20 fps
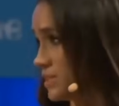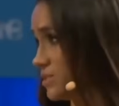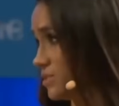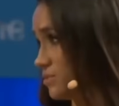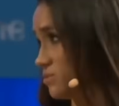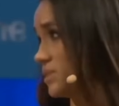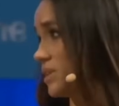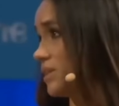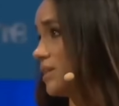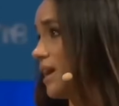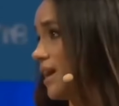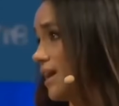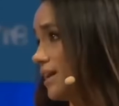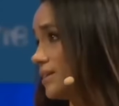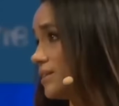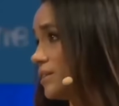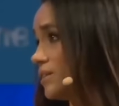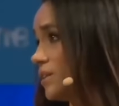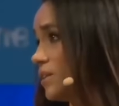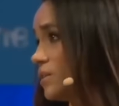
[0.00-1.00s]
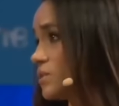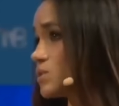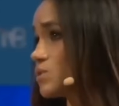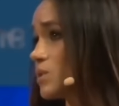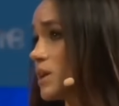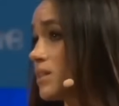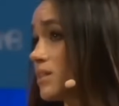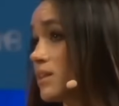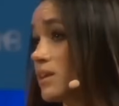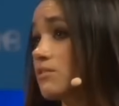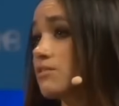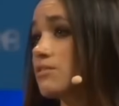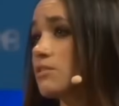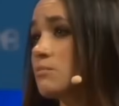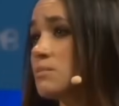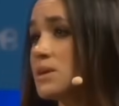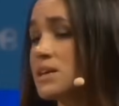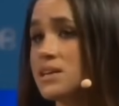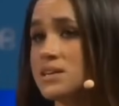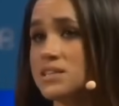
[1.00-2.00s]
Meghan could cure cancer and
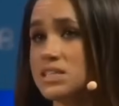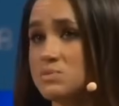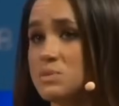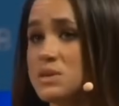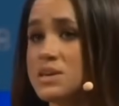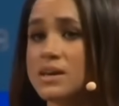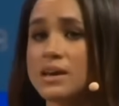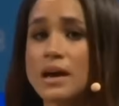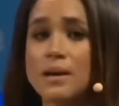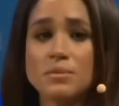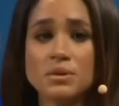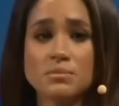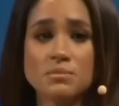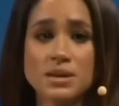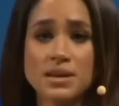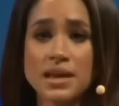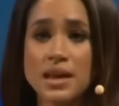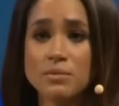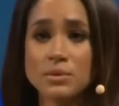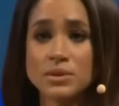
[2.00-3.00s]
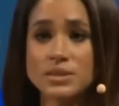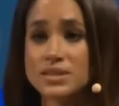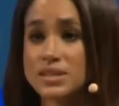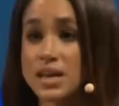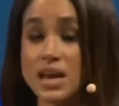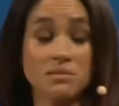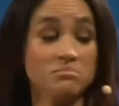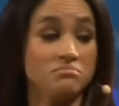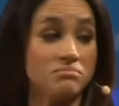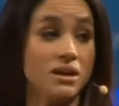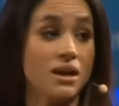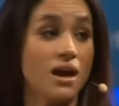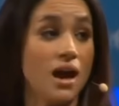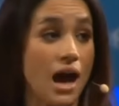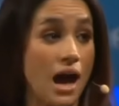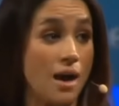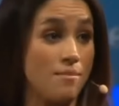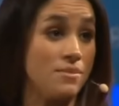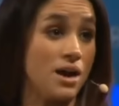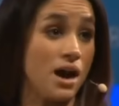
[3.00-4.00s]
they'd still complain that she didn't do it wearing
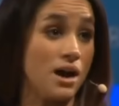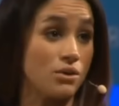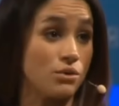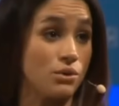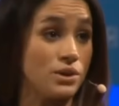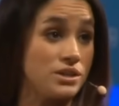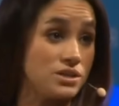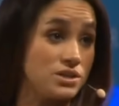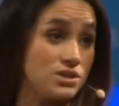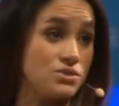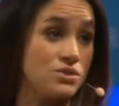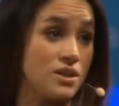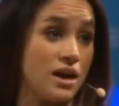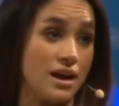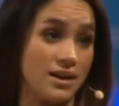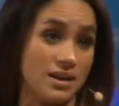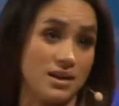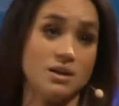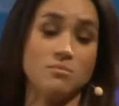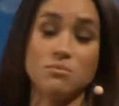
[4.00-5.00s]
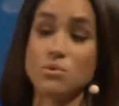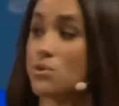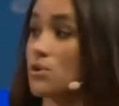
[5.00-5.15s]
Burberry. It's deeper